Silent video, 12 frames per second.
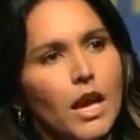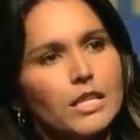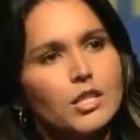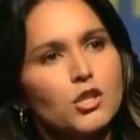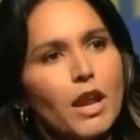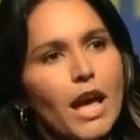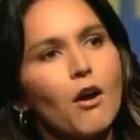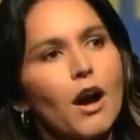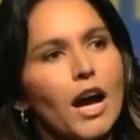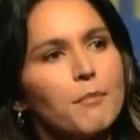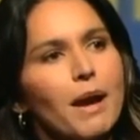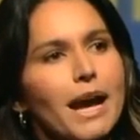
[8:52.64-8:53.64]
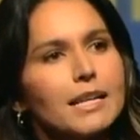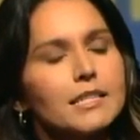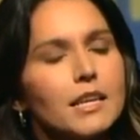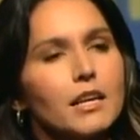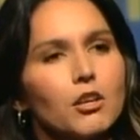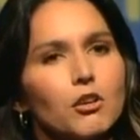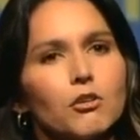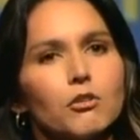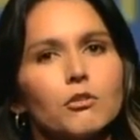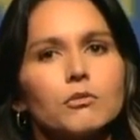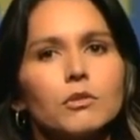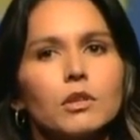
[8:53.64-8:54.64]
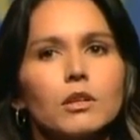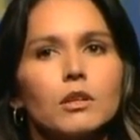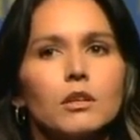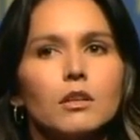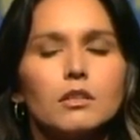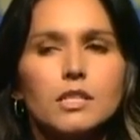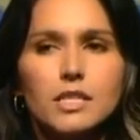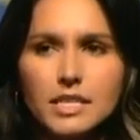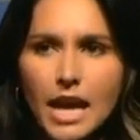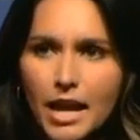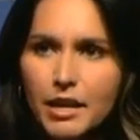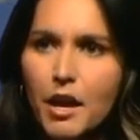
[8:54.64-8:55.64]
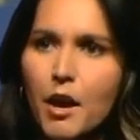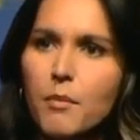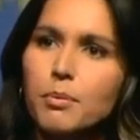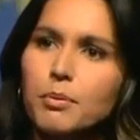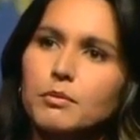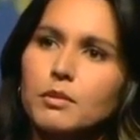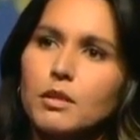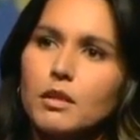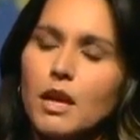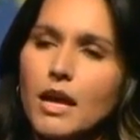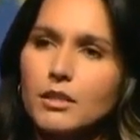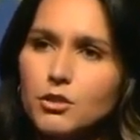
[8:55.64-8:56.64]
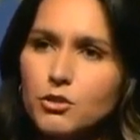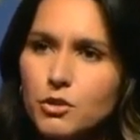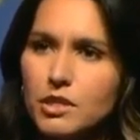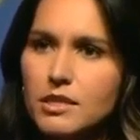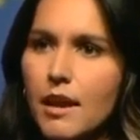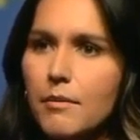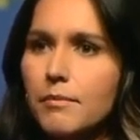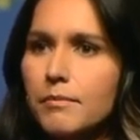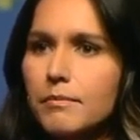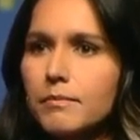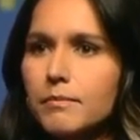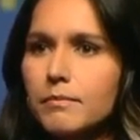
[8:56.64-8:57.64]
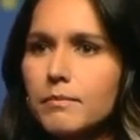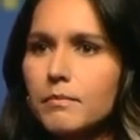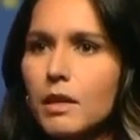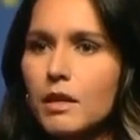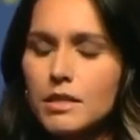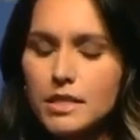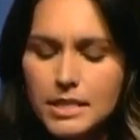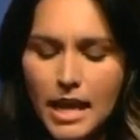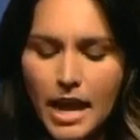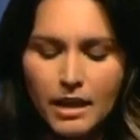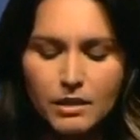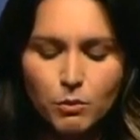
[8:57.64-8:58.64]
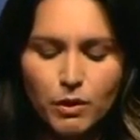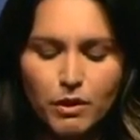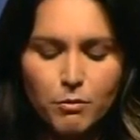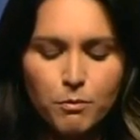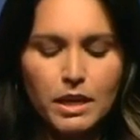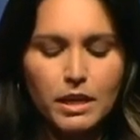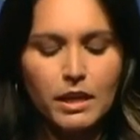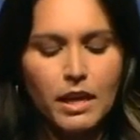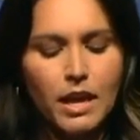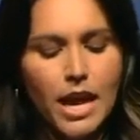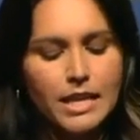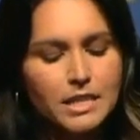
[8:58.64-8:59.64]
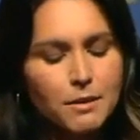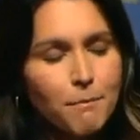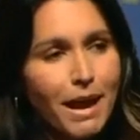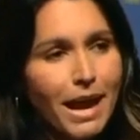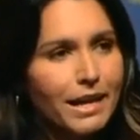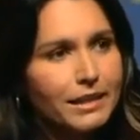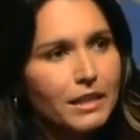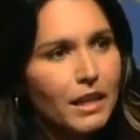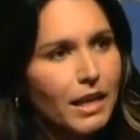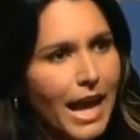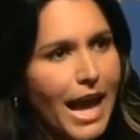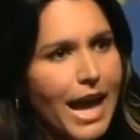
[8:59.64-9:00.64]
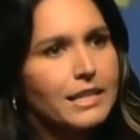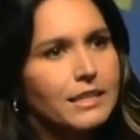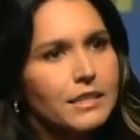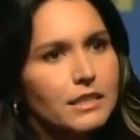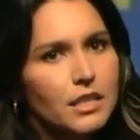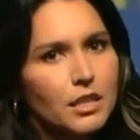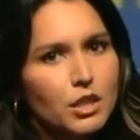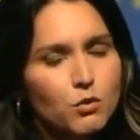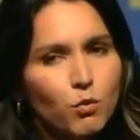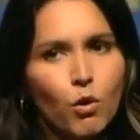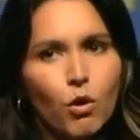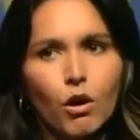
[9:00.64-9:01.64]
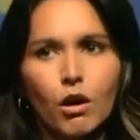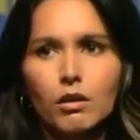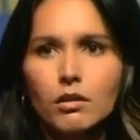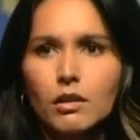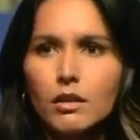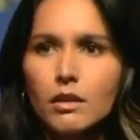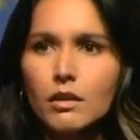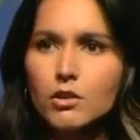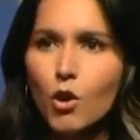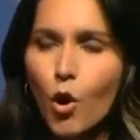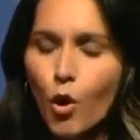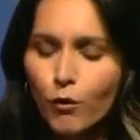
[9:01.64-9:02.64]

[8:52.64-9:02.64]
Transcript: And so now I'm asking you to stand up and do the same. Stand with me and demand an end to this war to